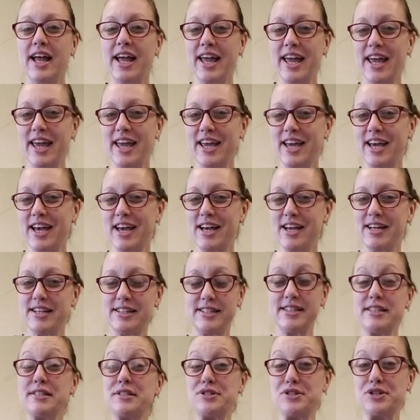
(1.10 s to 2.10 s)
Hey
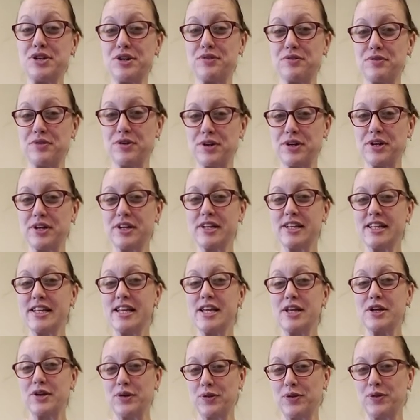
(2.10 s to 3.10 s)
guys, it's Jennifer,
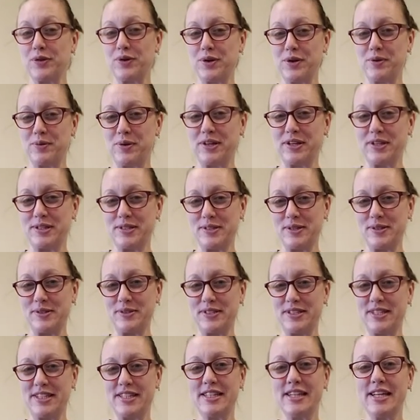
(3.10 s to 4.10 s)
your 31
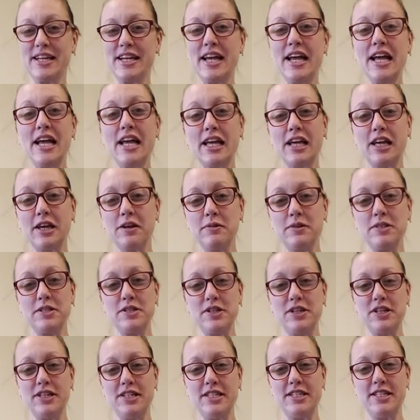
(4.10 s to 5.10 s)
consultant, coming
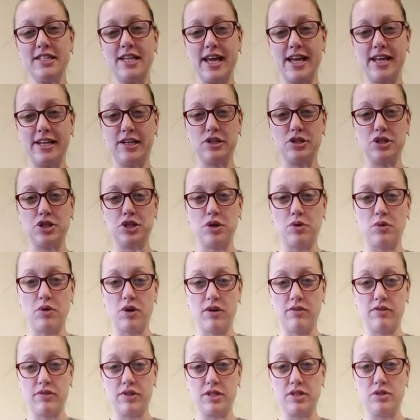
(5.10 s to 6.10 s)
to you today to show
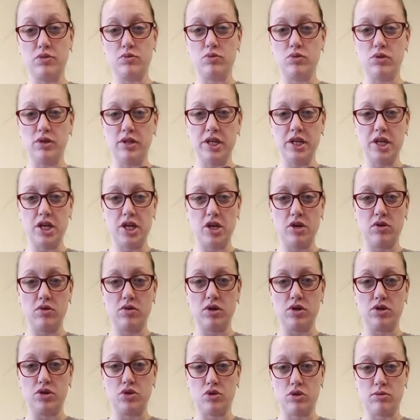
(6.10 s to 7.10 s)
off this really cute,
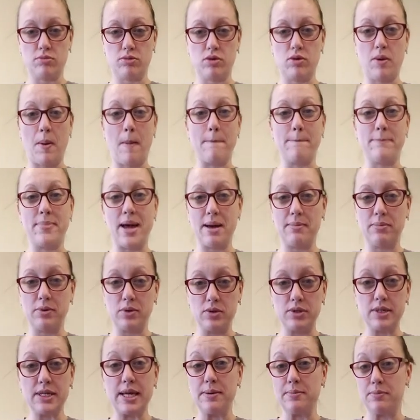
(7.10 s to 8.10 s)
adorable
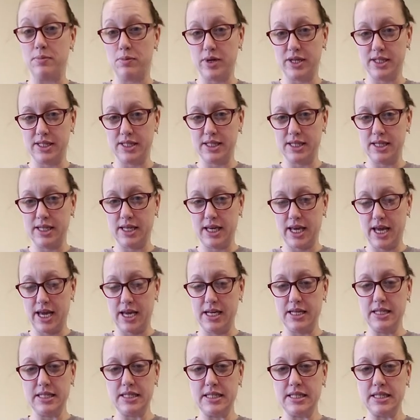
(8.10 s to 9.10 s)
Baubles and Bracelet
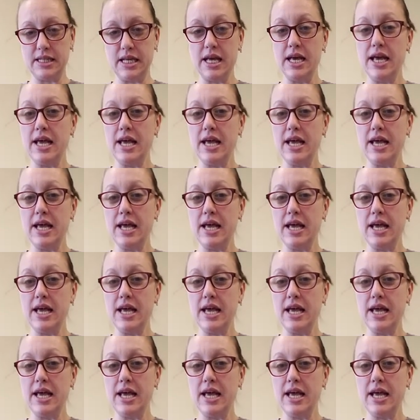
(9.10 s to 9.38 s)
case.